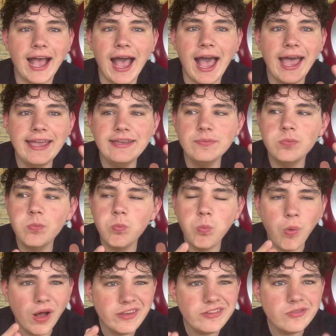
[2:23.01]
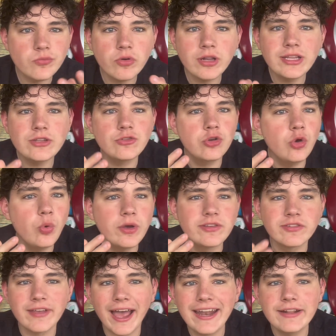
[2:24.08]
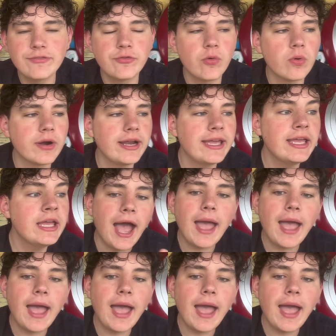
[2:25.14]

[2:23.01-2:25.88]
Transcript: I wasn't really too excited for it. I